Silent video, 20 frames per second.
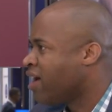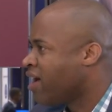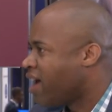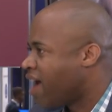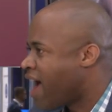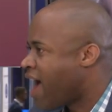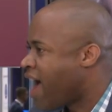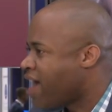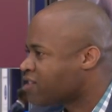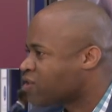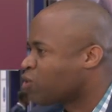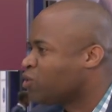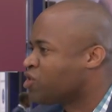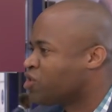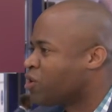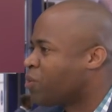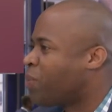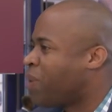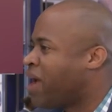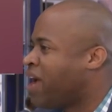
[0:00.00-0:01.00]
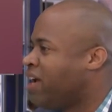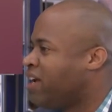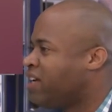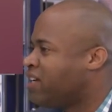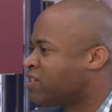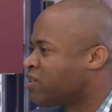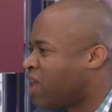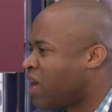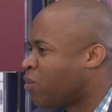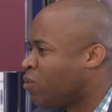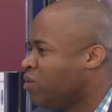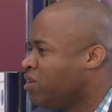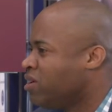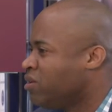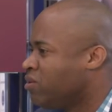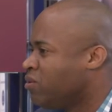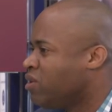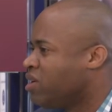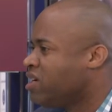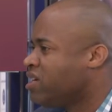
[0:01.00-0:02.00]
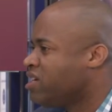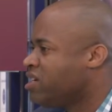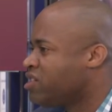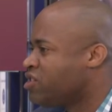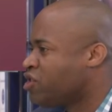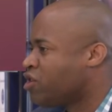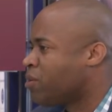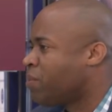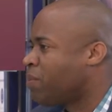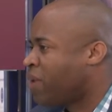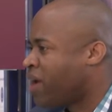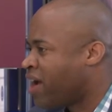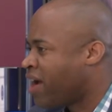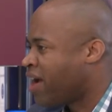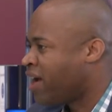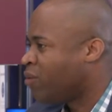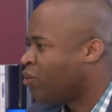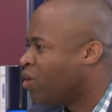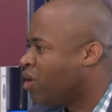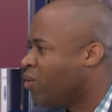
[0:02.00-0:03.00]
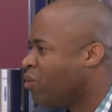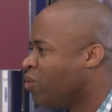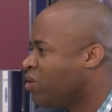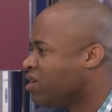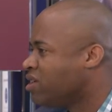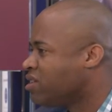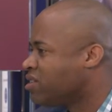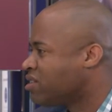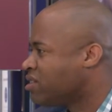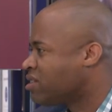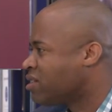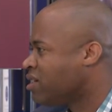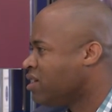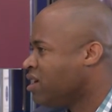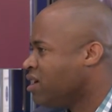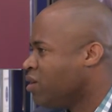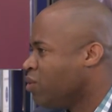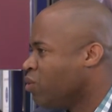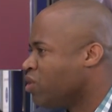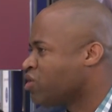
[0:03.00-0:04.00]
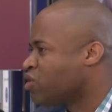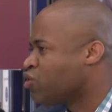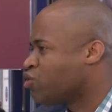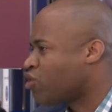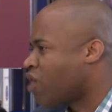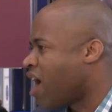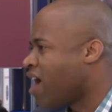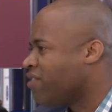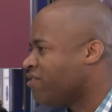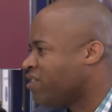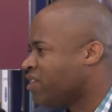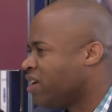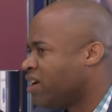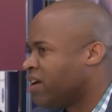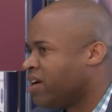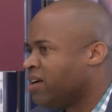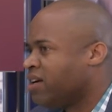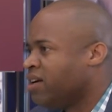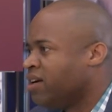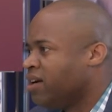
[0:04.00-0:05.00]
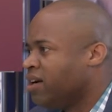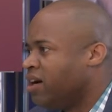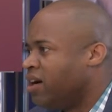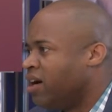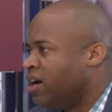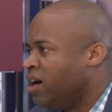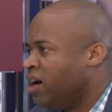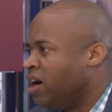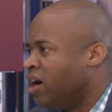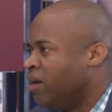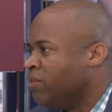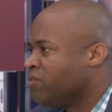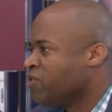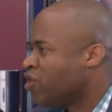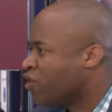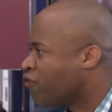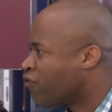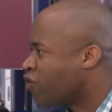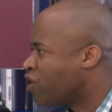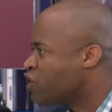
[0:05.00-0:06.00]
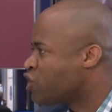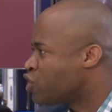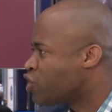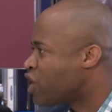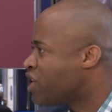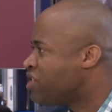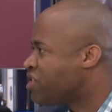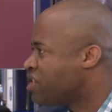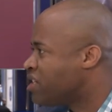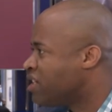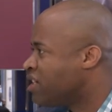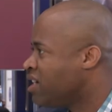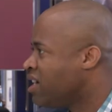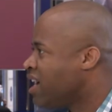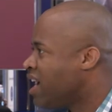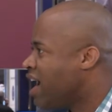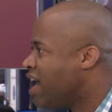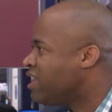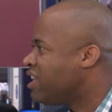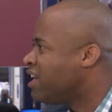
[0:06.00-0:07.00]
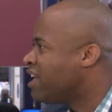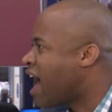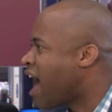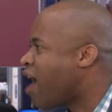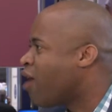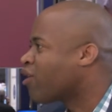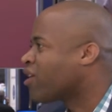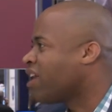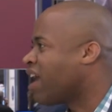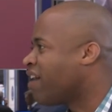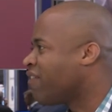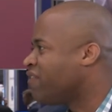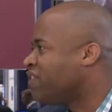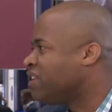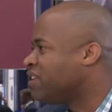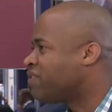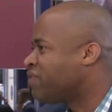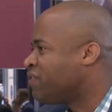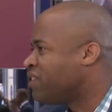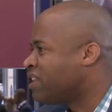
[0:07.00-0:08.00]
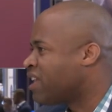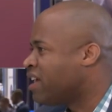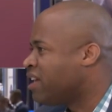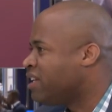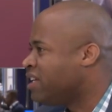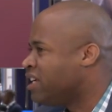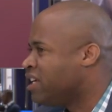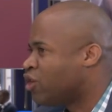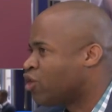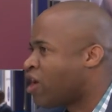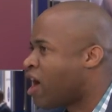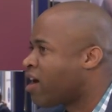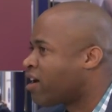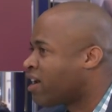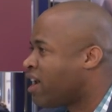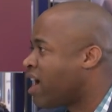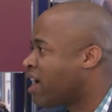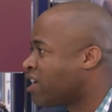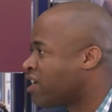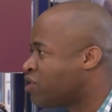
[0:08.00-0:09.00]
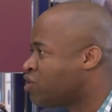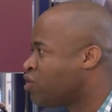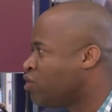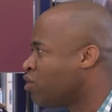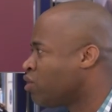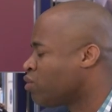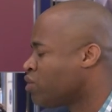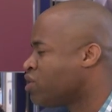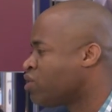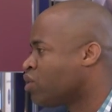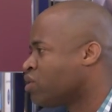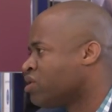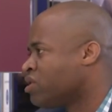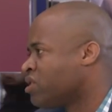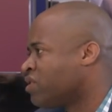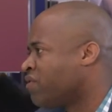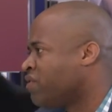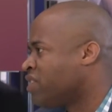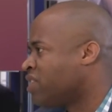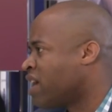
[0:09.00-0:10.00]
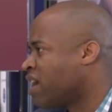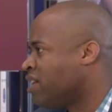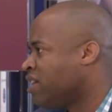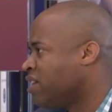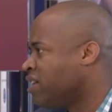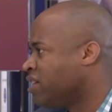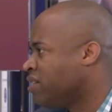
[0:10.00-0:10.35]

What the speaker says: ask what your pain is. Like what is your pain? What's driving your frustration? And then how can I fit that need, or how can I get you the resources to fit that need?